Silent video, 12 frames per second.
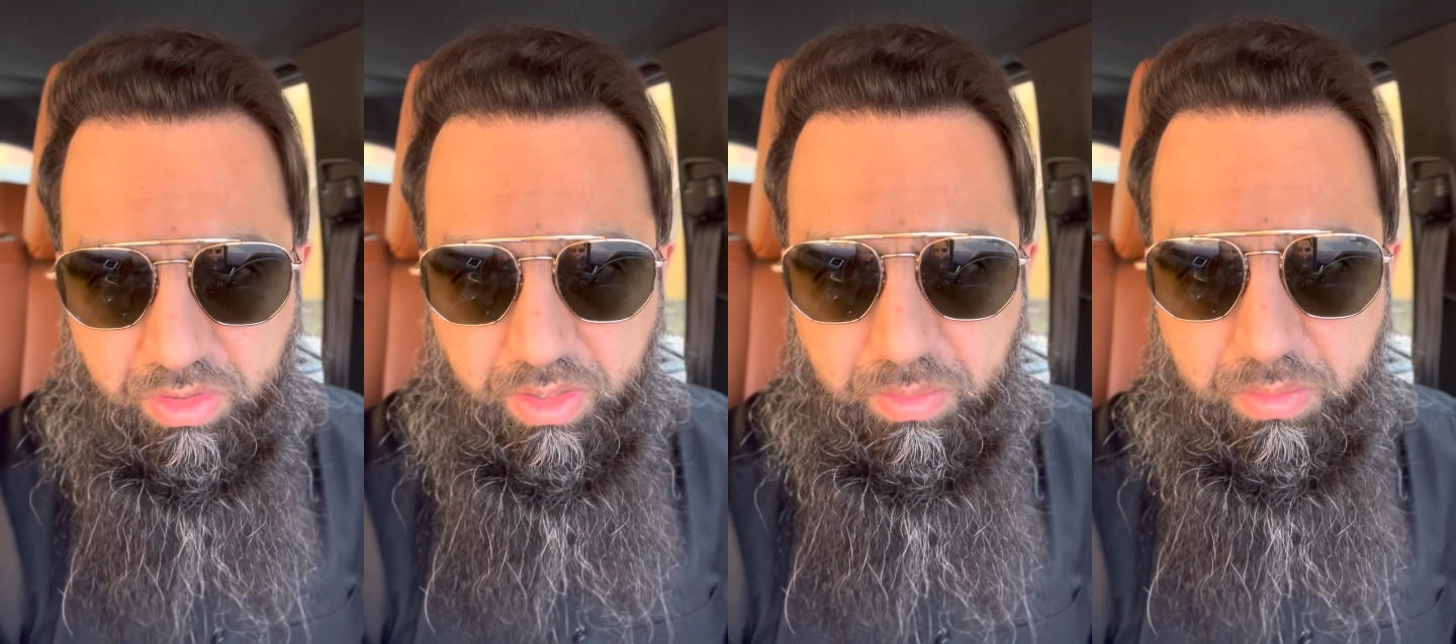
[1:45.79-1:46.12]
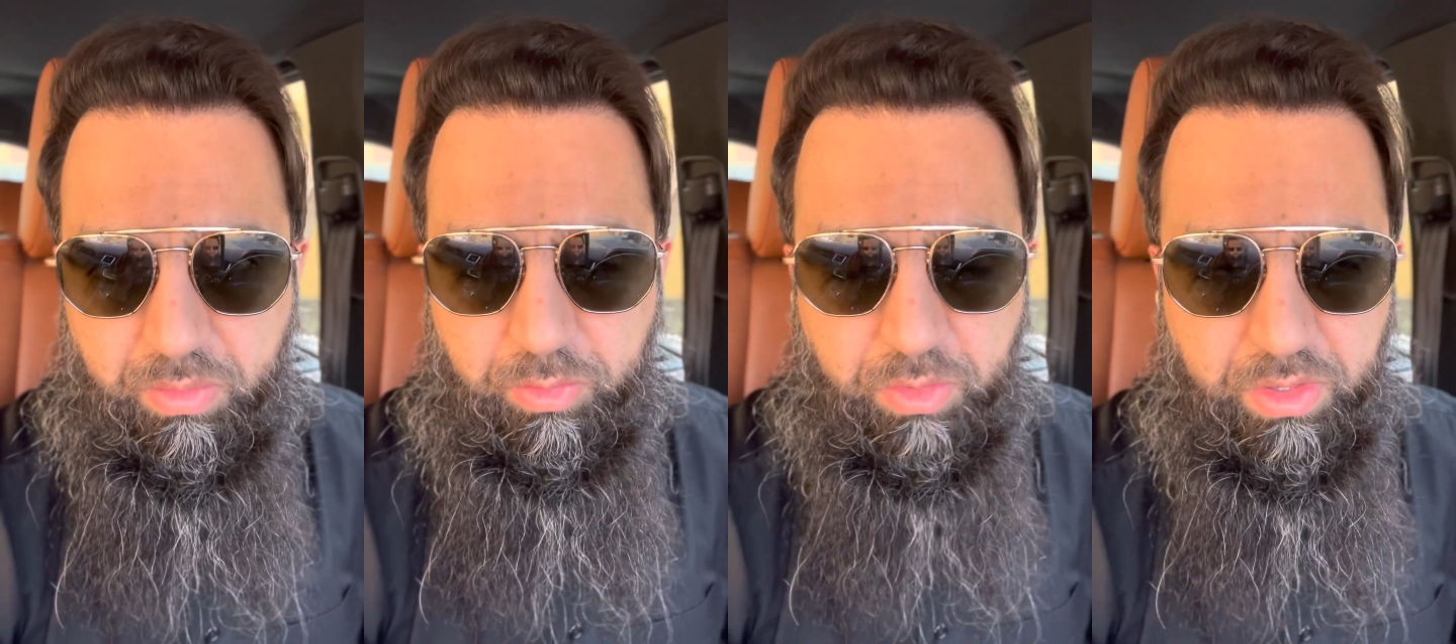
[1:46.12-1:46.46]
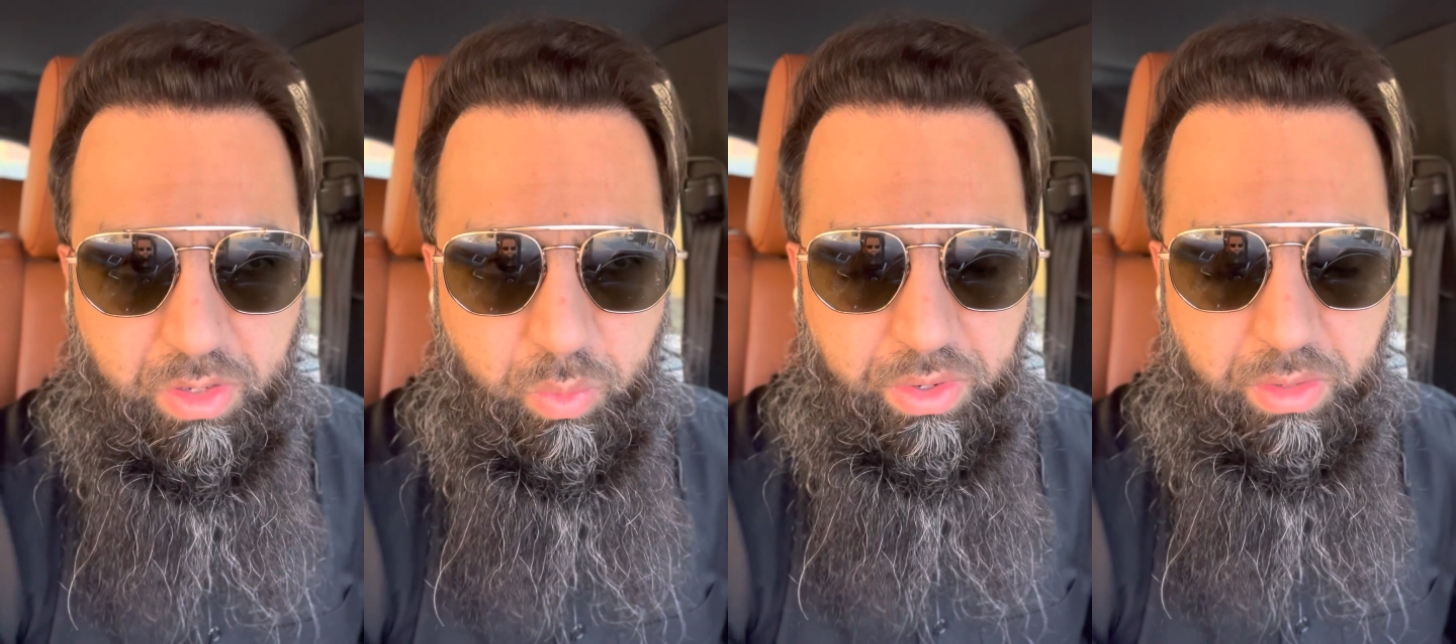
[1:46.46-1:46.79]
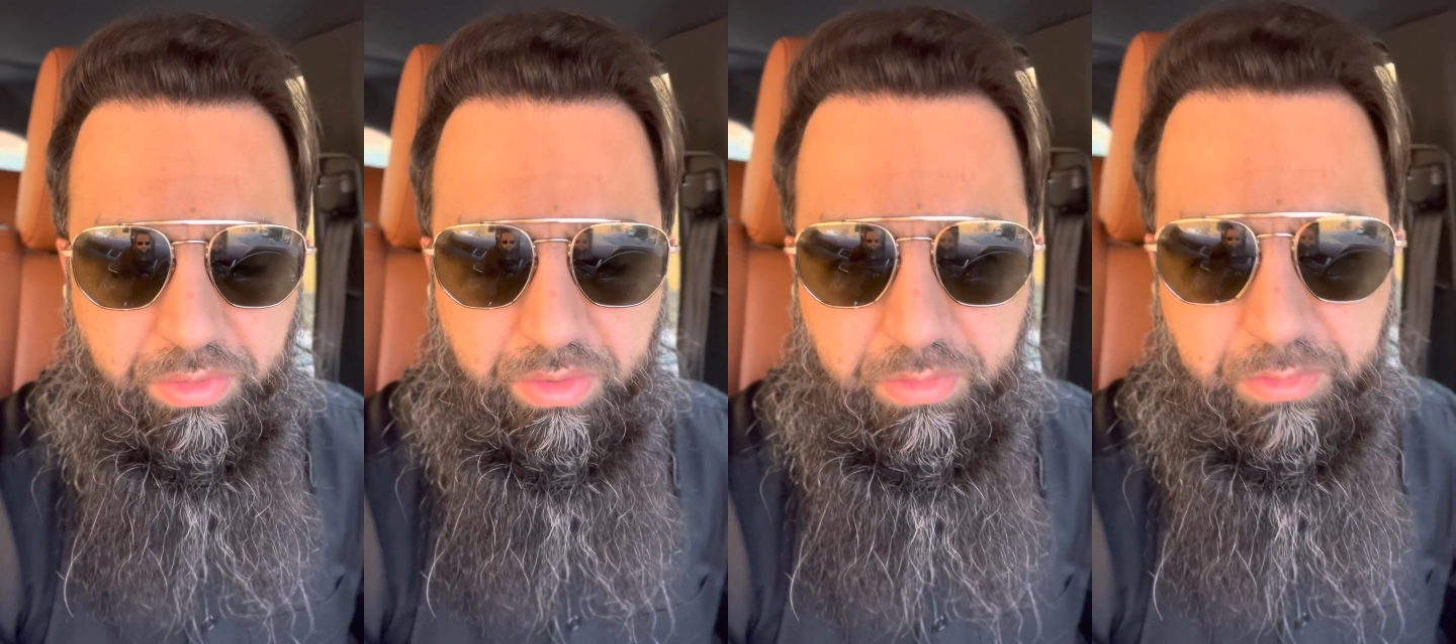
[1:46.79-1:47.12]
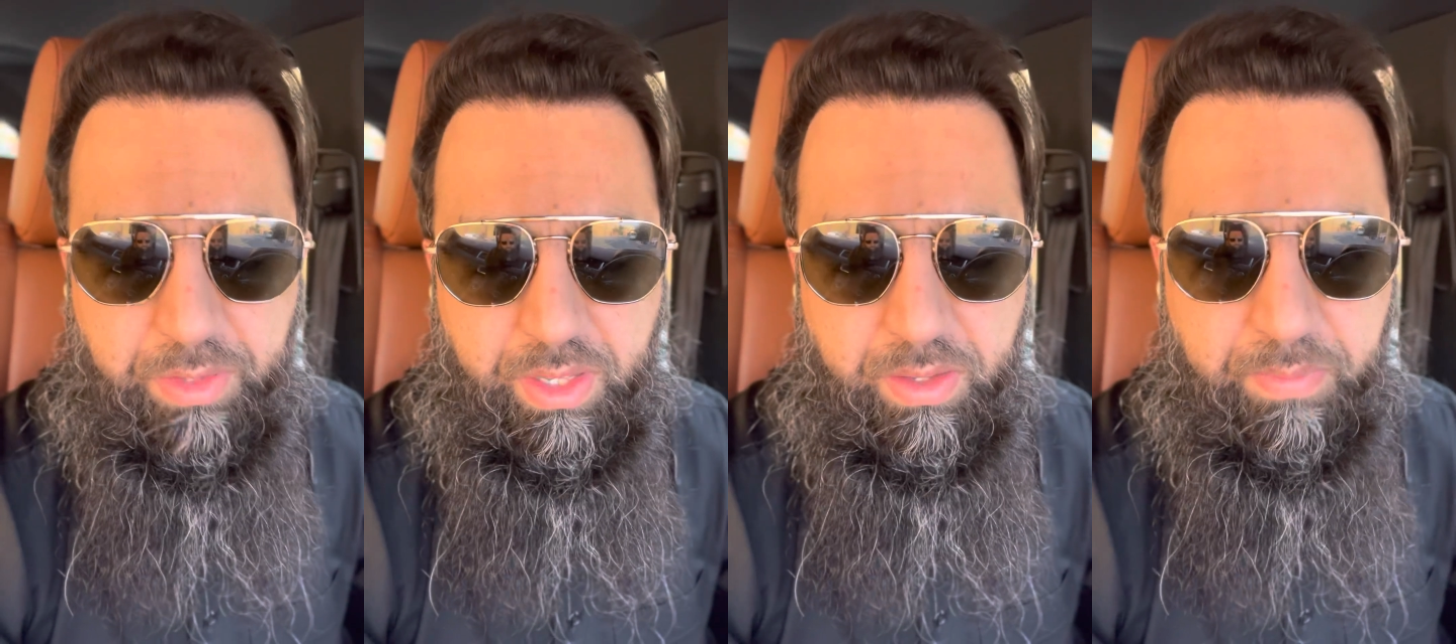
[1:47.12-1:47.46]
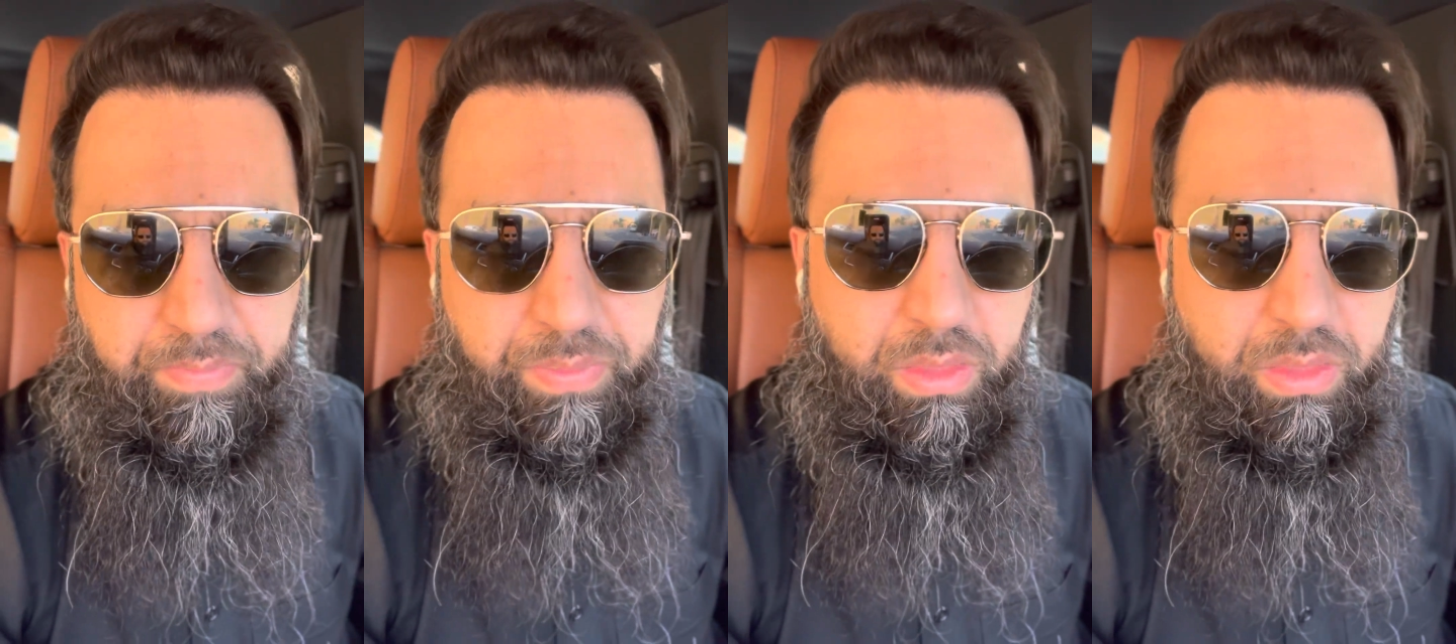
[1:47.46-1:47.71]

them for their wealth and fame